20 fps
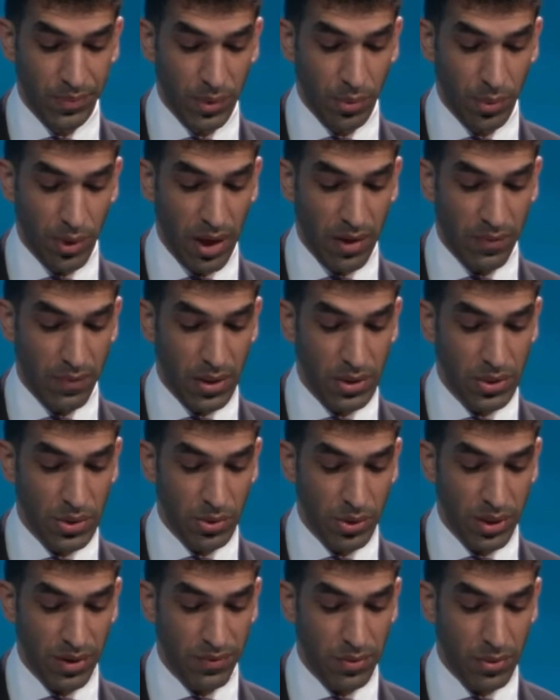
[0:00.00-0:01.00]
We have
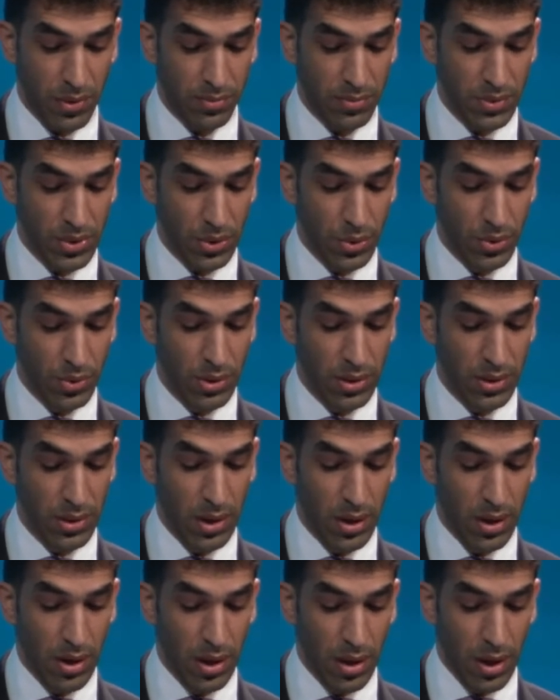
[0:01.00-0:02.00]
also reformed school
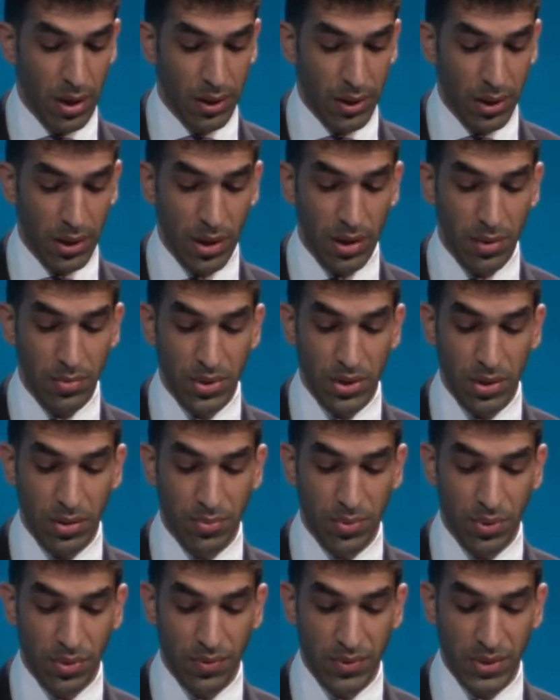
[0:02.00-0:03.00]
curriculums to
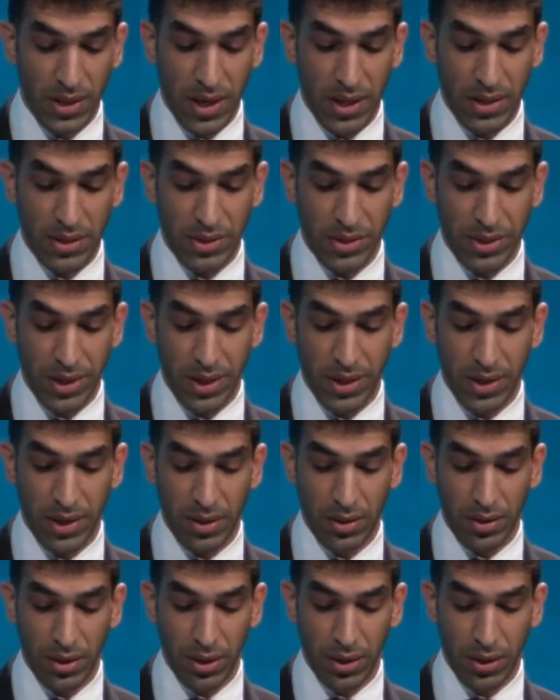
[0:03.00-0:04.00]
improve science
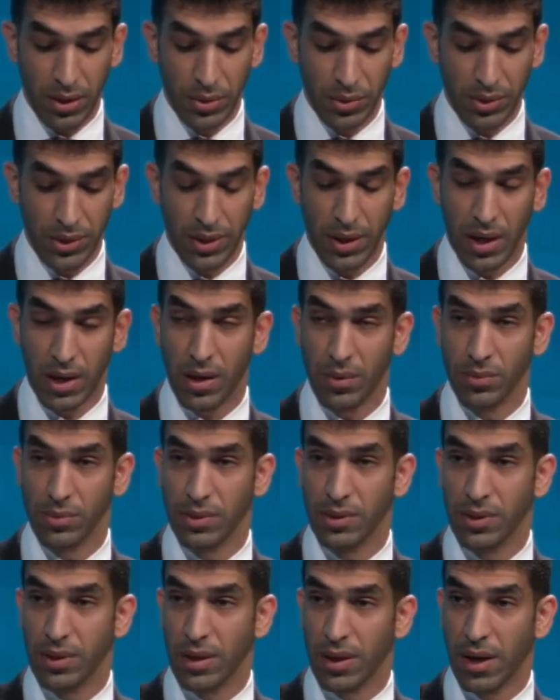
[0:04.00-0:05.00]
training, including around
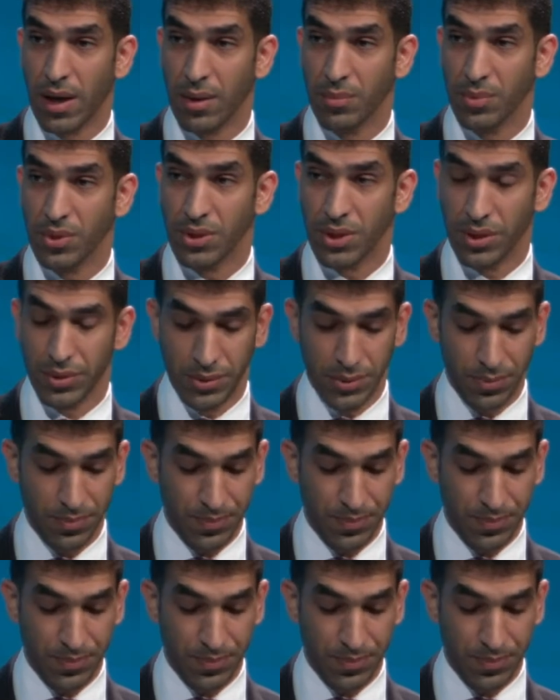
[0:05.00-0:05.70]
climate change.